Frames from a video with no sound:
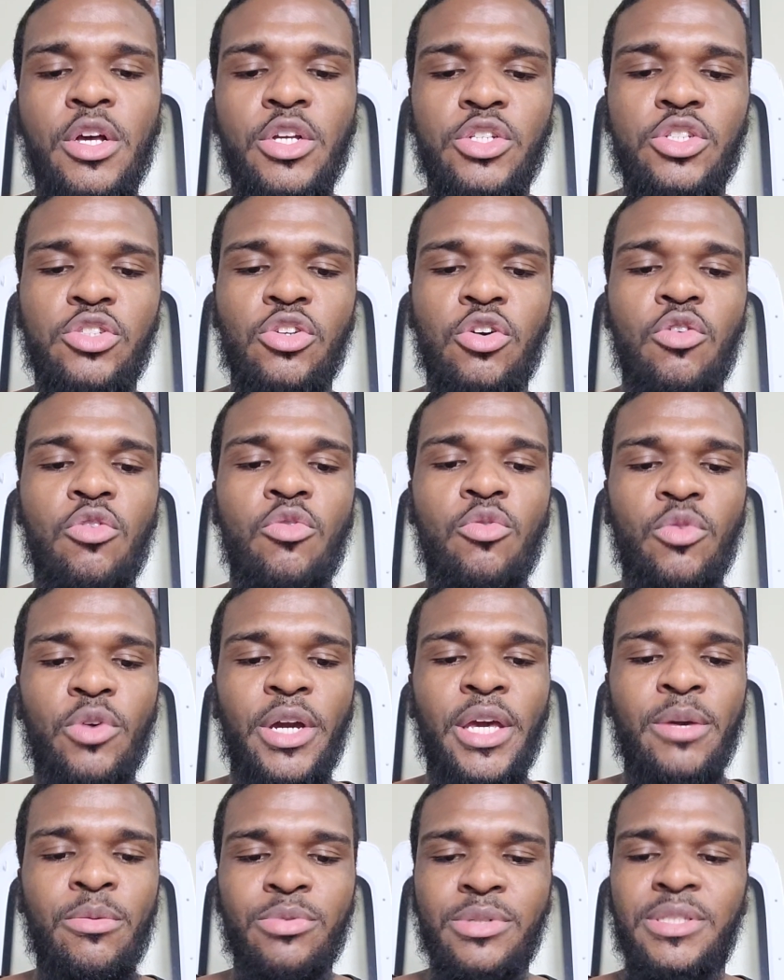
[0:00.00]
So
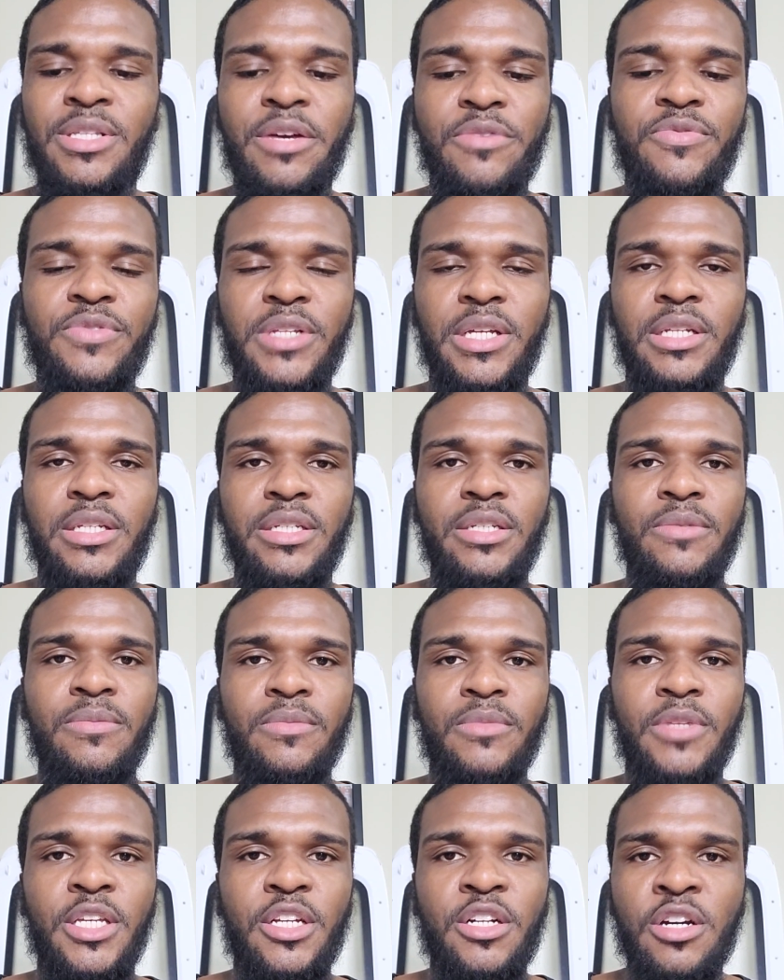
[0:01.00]
he
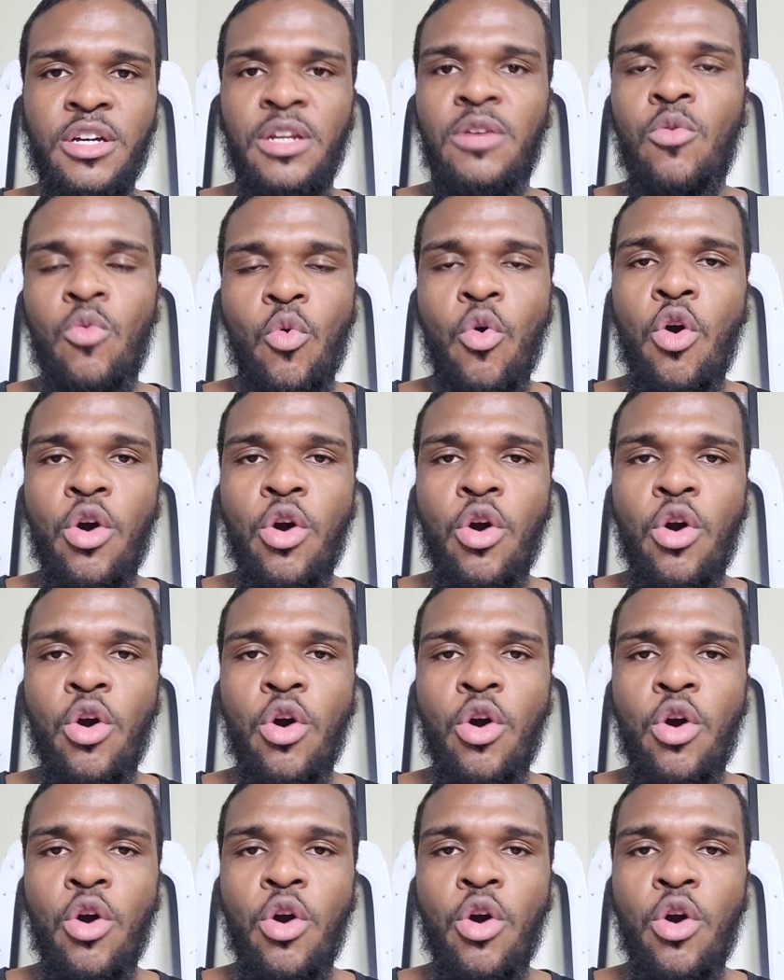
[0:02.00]
couldn't